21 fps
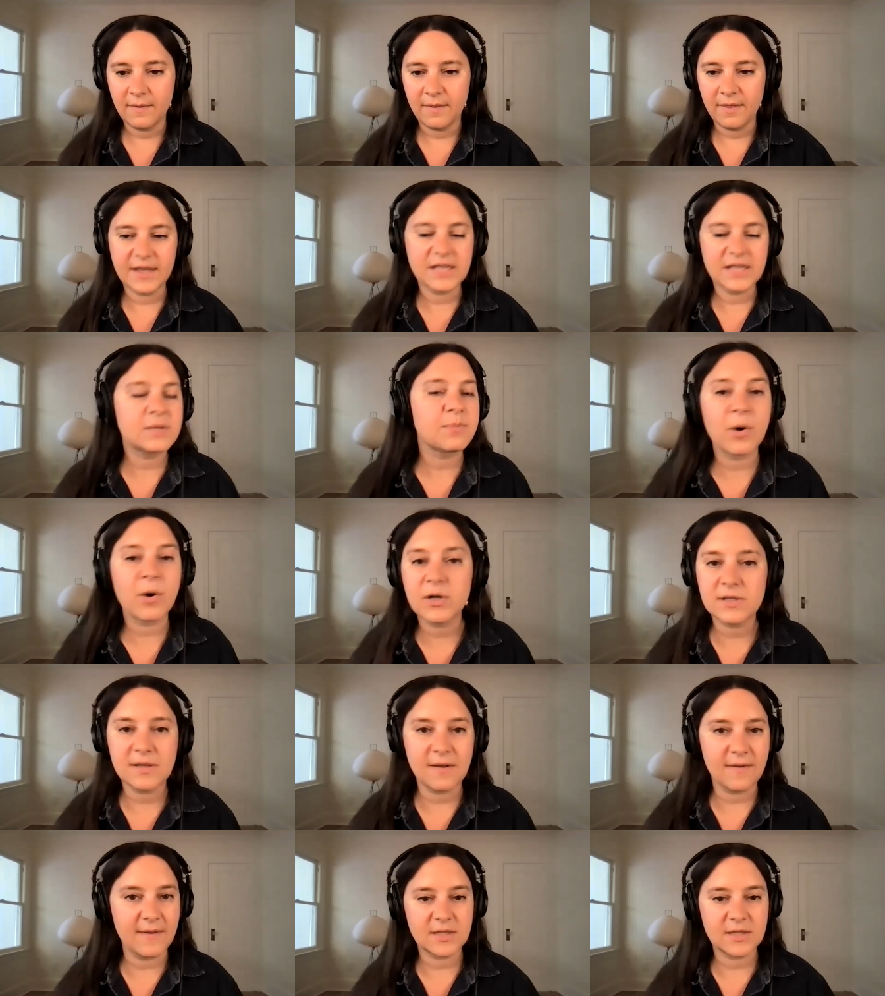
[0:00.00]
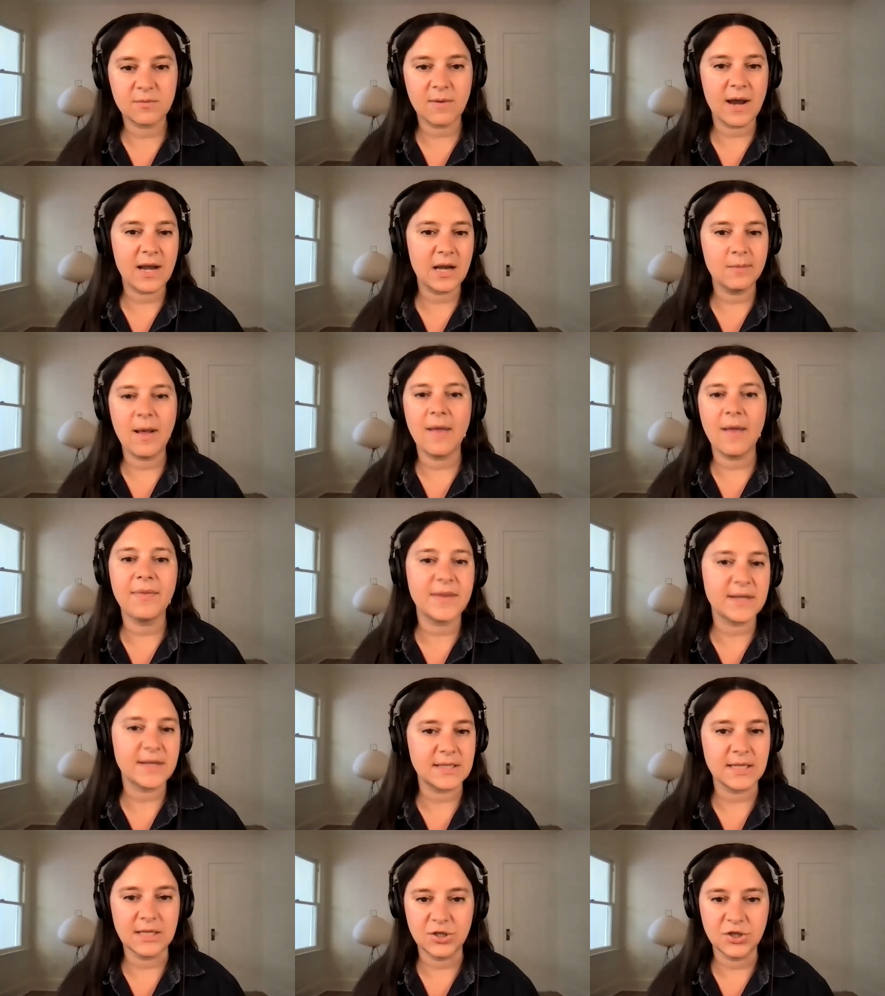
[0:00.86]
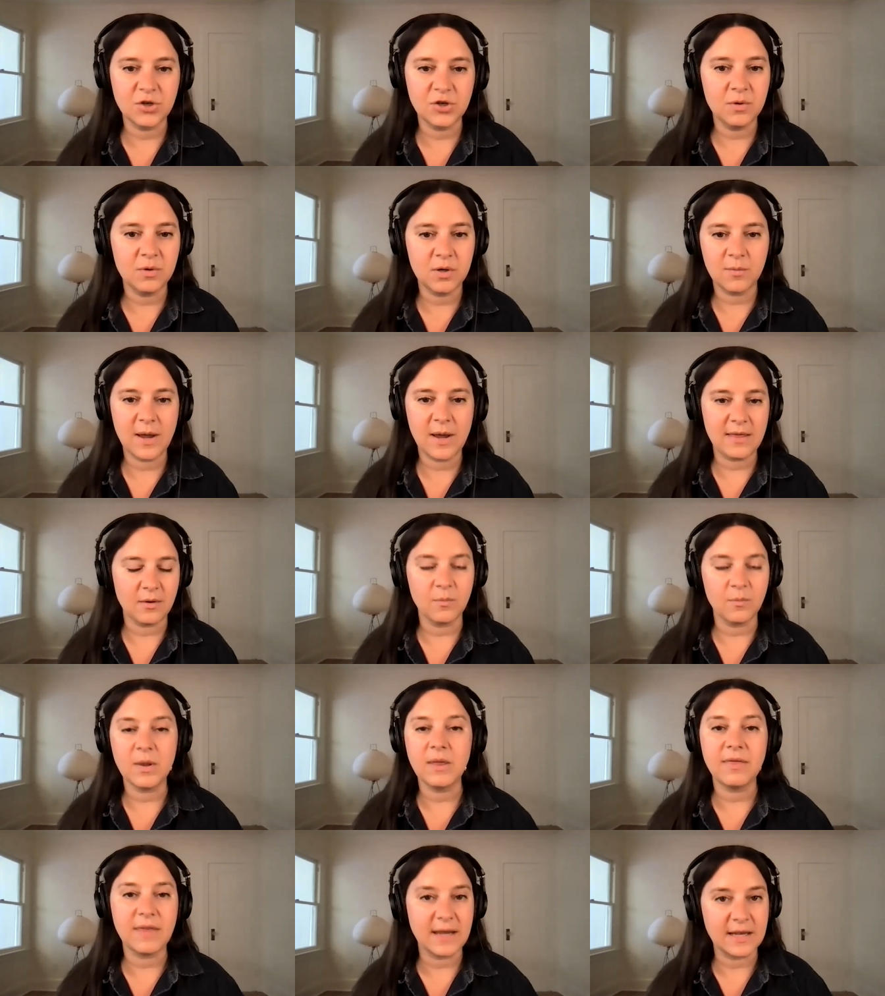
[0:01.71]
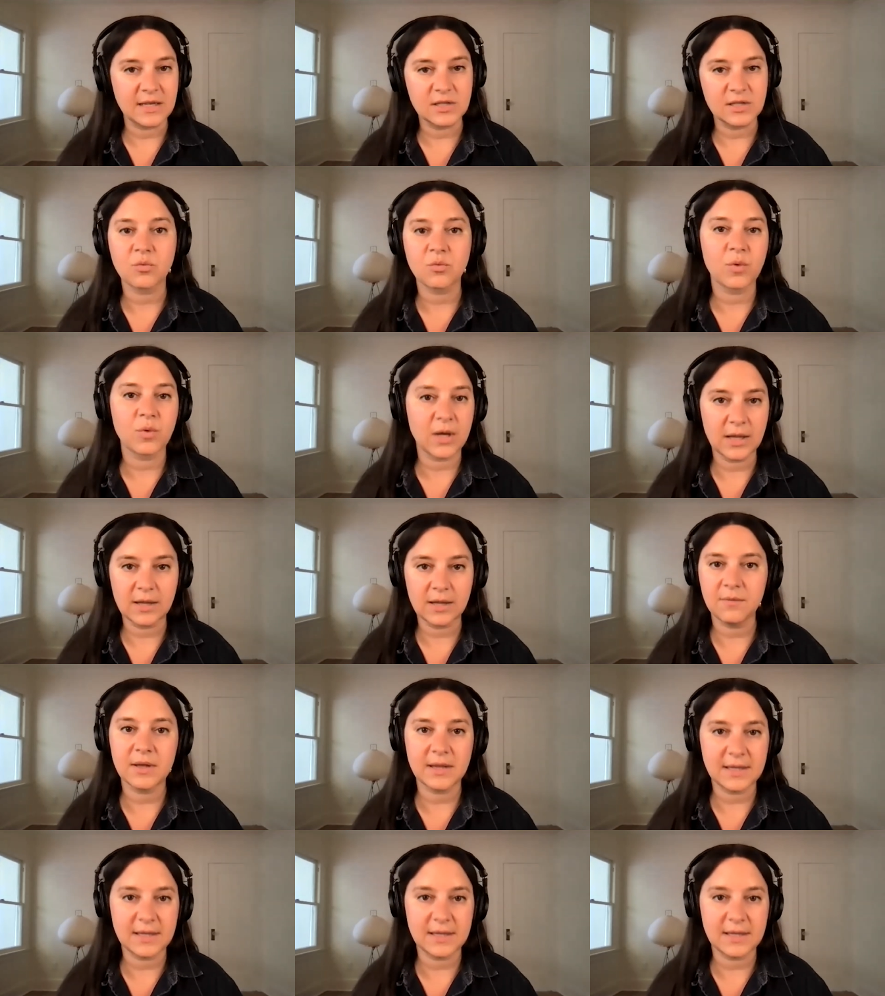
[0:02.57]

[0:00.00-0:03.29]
this person that's writing about this issue in a way that we think is really,